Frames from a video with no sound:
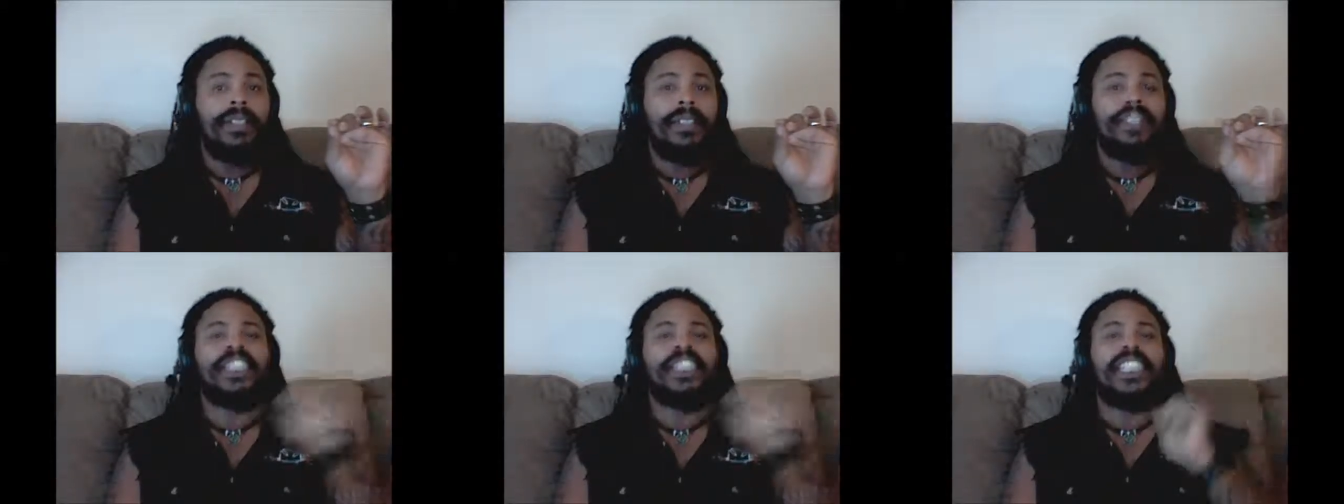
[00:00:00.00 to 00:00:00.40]

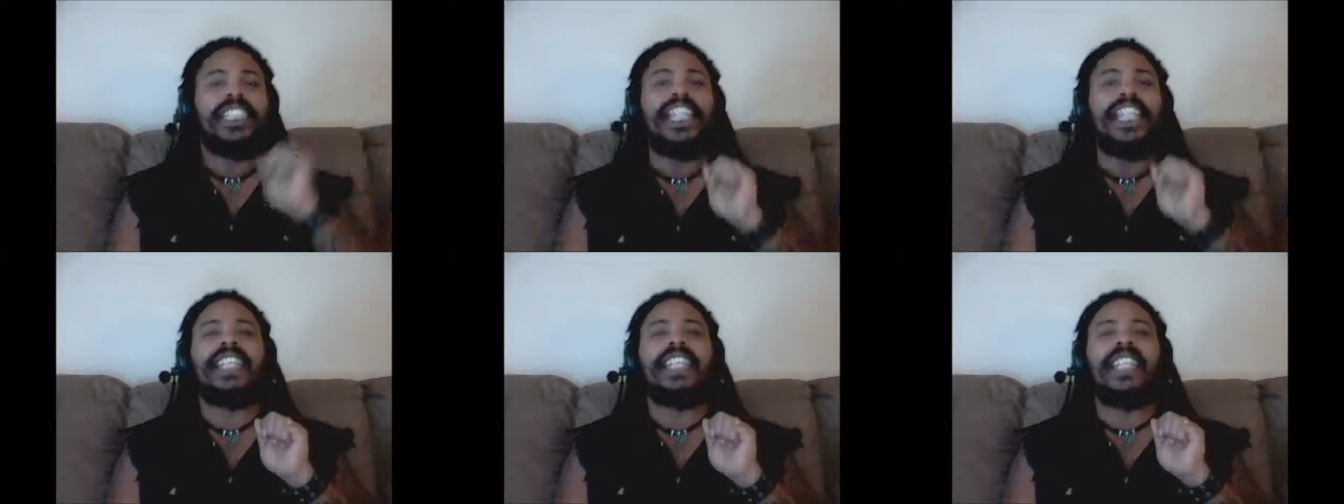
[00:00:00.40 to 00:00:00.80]
Just
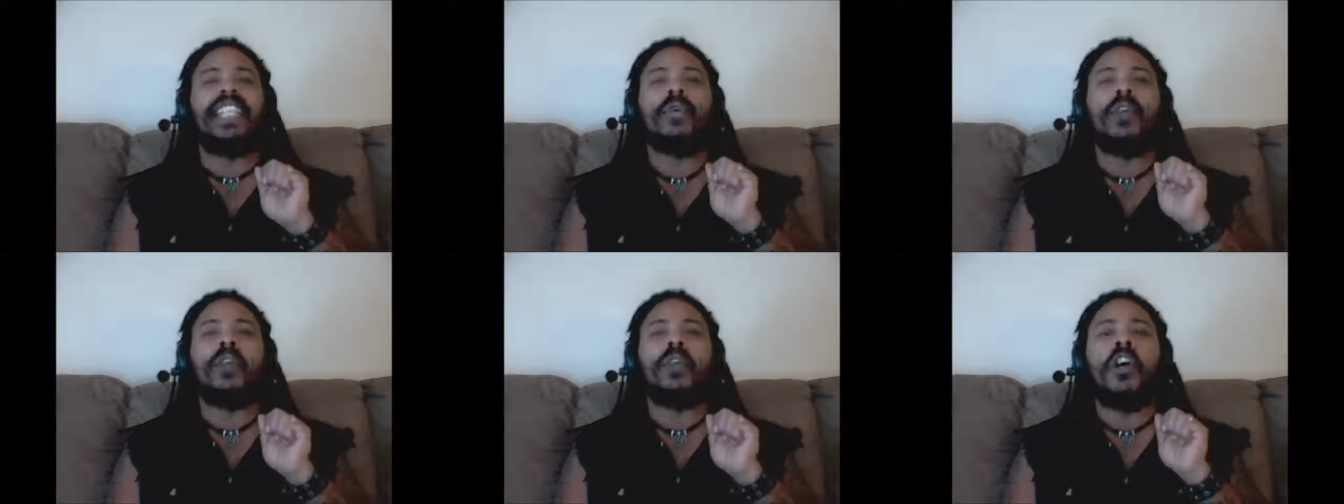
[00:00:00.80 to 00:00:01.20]
like they were
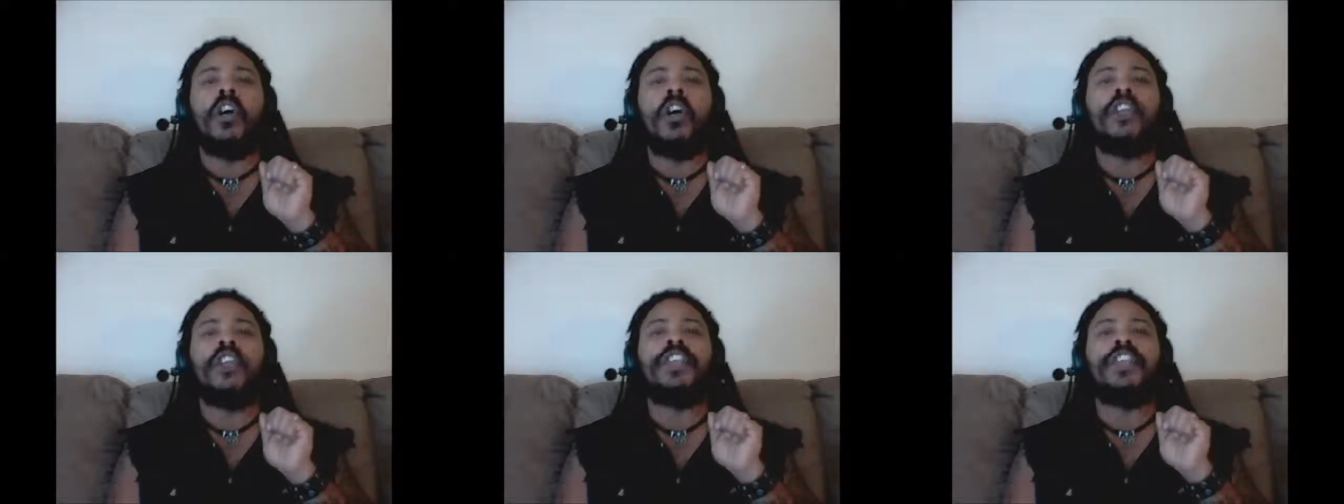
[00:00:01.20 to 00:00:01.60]

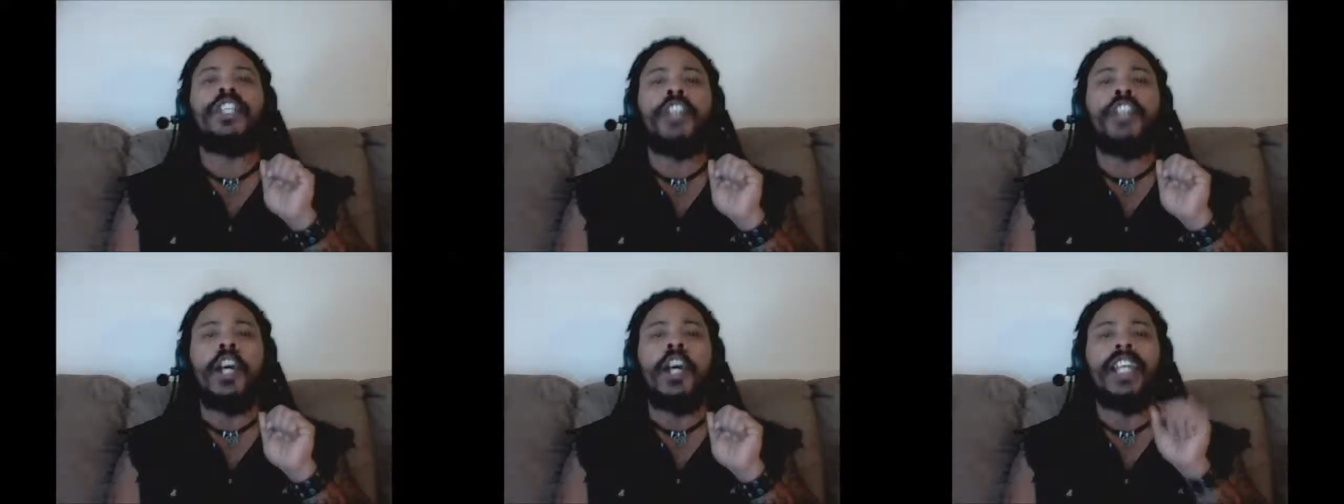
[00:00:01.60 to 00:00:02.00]
called the
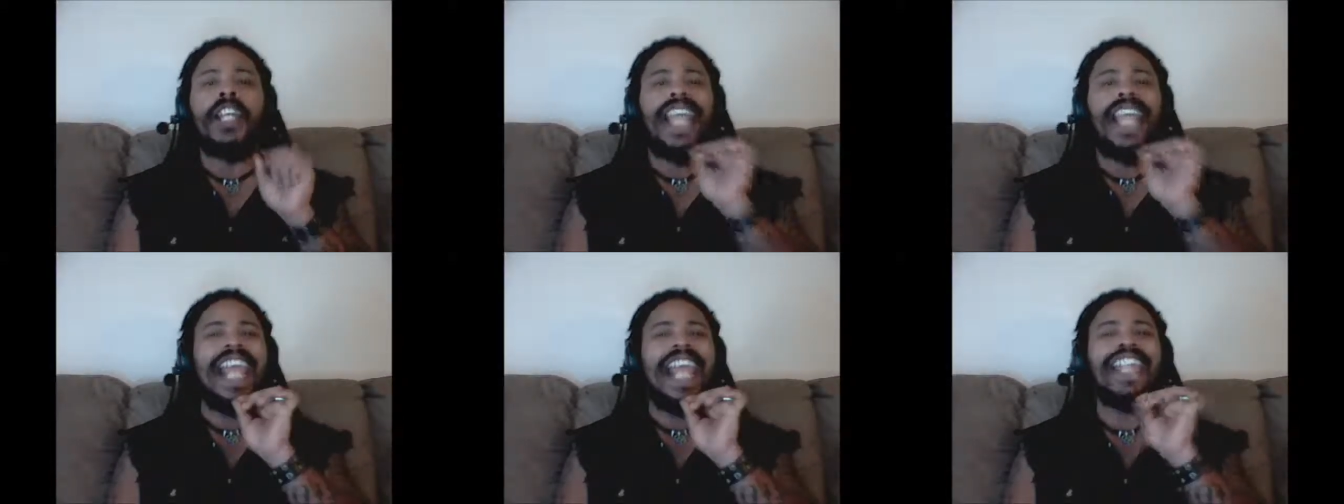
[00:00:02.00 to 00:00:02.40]
Dark
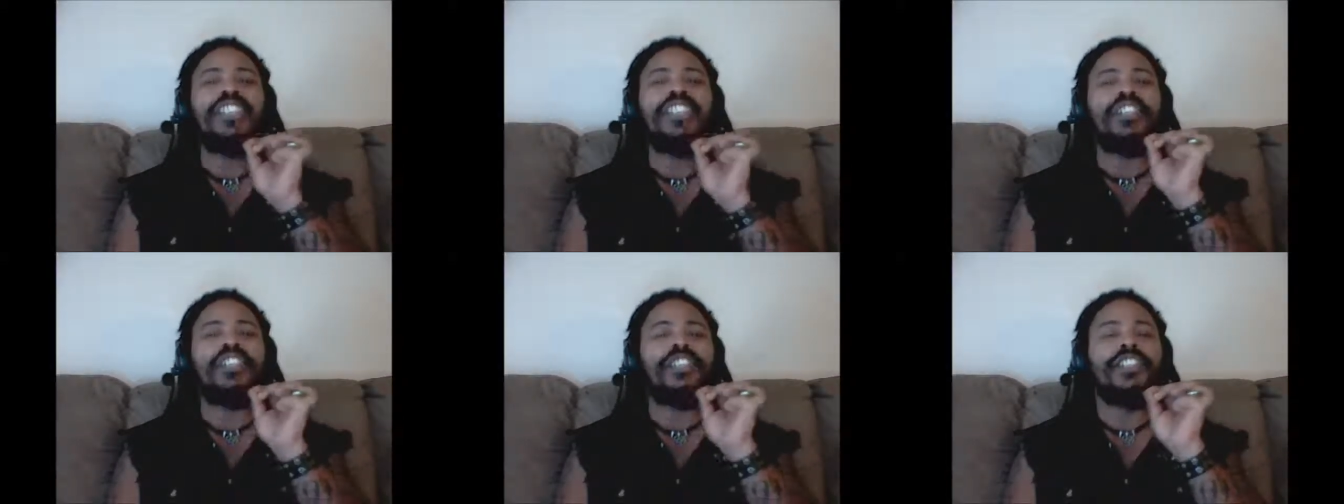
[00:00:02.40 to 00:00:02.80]

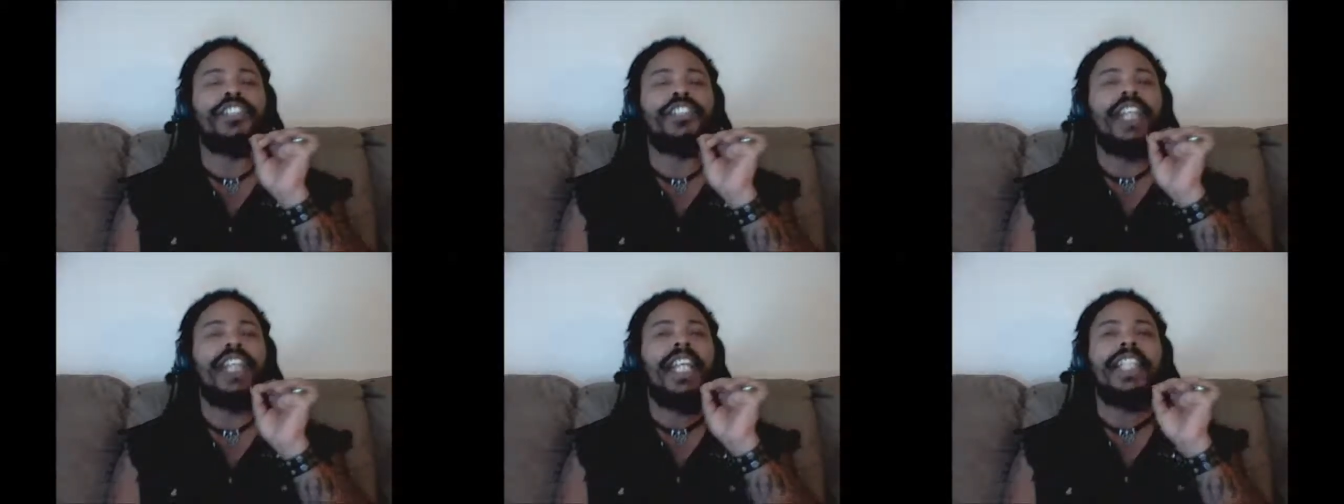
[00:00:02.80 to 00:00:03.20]
Ages,
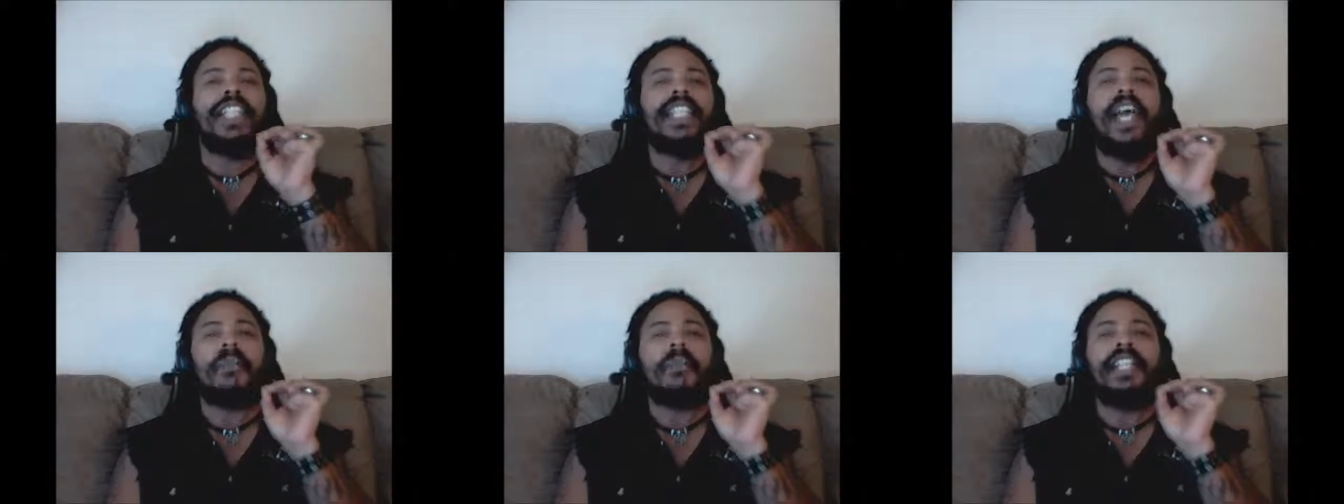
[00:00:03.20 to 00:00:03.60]
not
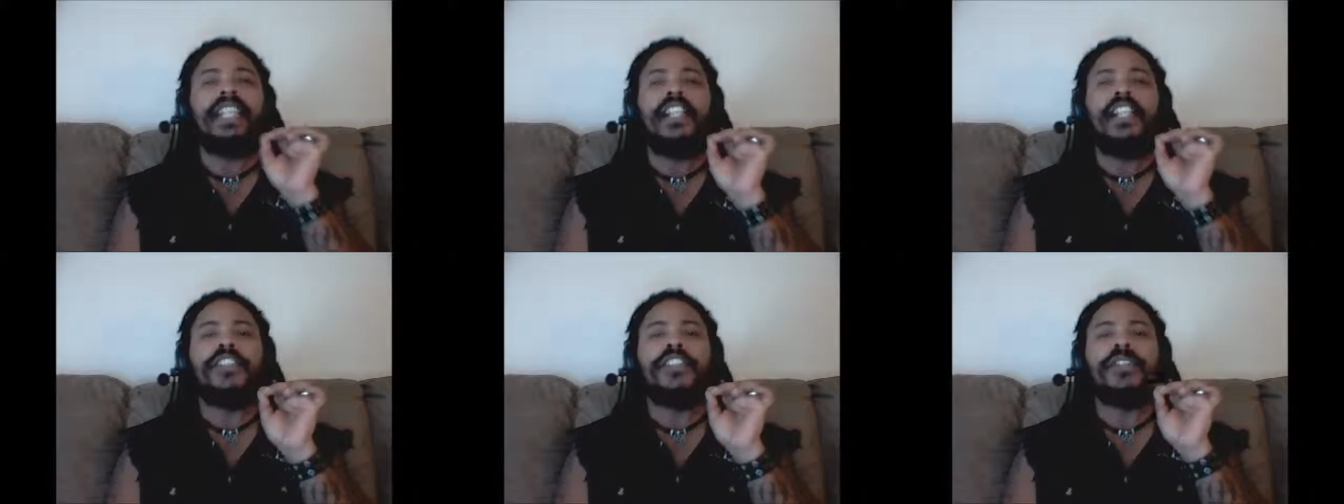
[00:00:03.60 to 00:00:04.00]

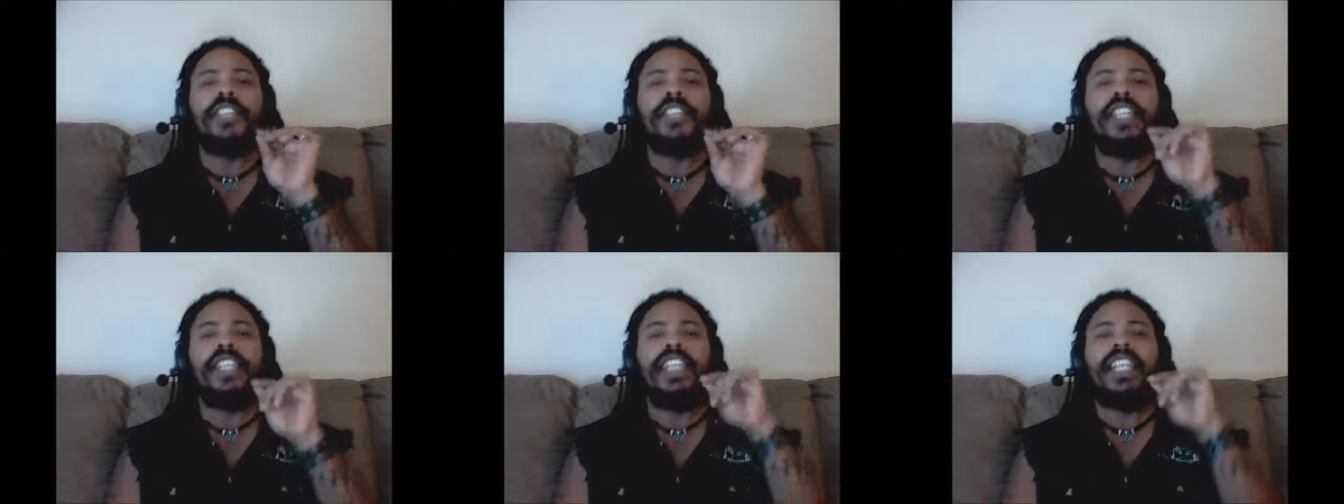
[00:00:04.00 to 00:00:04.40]
because
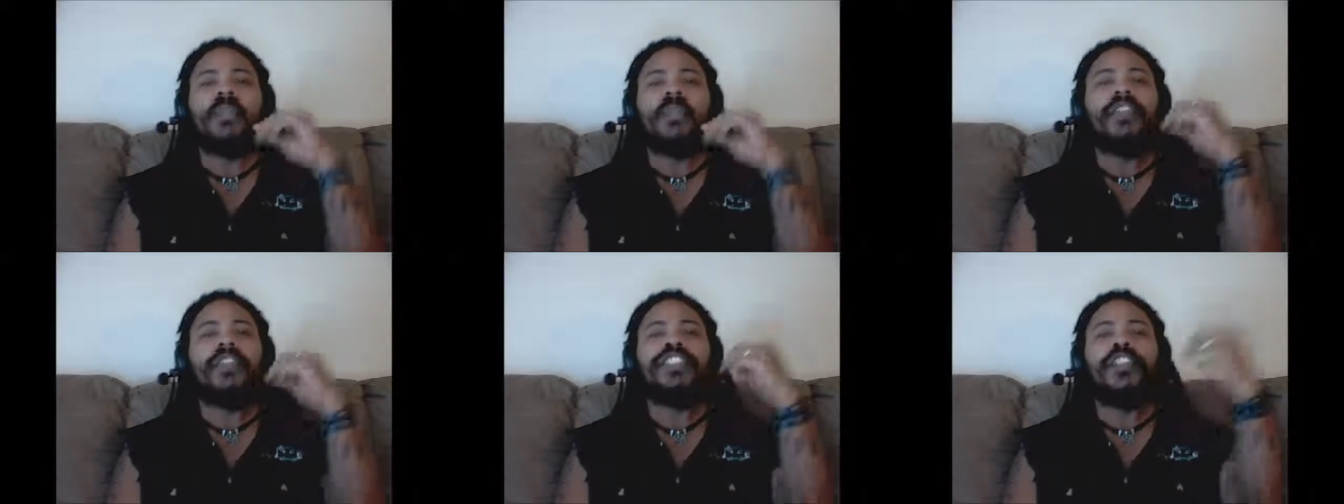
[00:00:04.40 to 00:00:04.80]
there
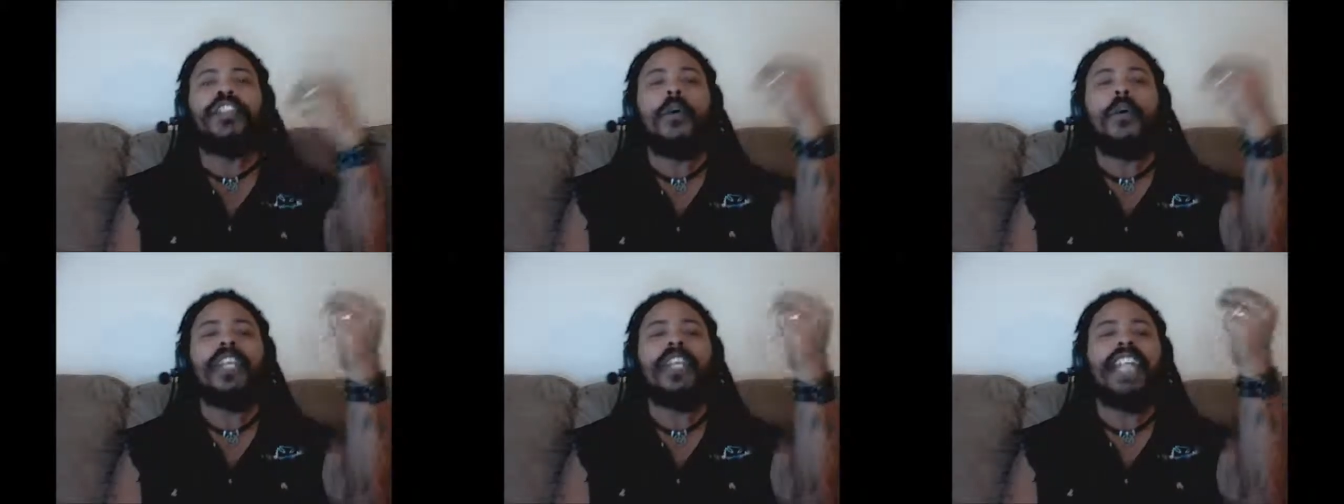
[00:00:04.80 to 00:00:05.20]
was no
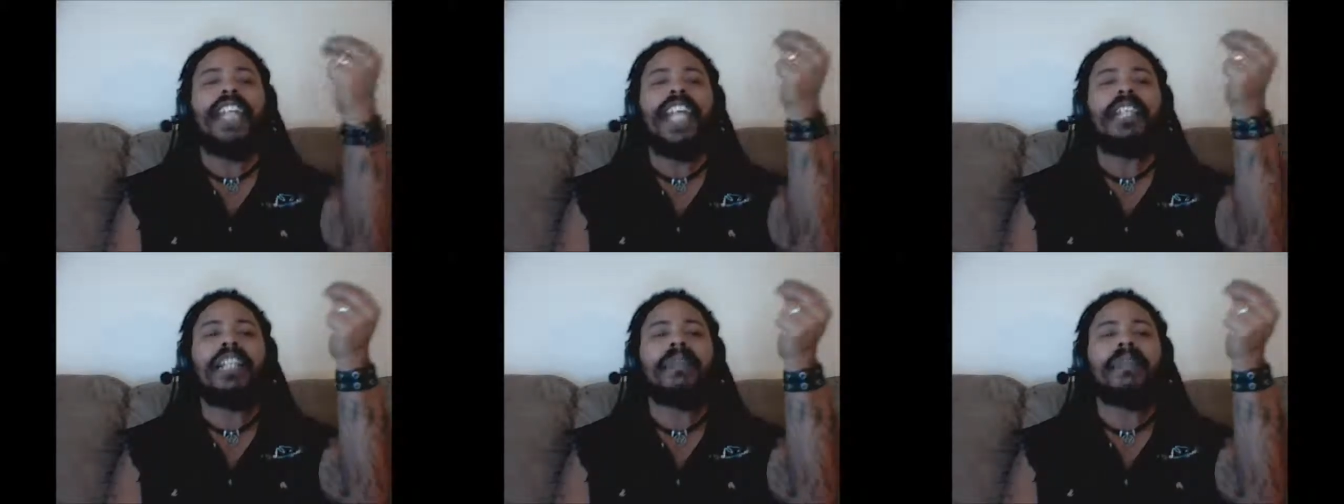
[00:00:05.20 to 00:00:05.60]

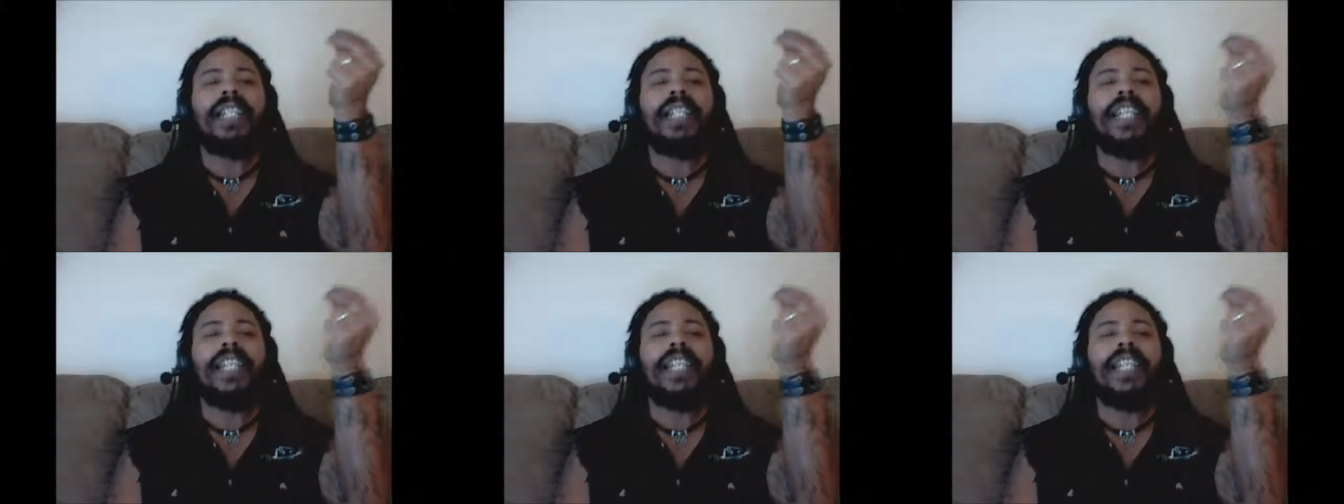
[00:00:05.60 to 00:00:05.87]
enlightenment.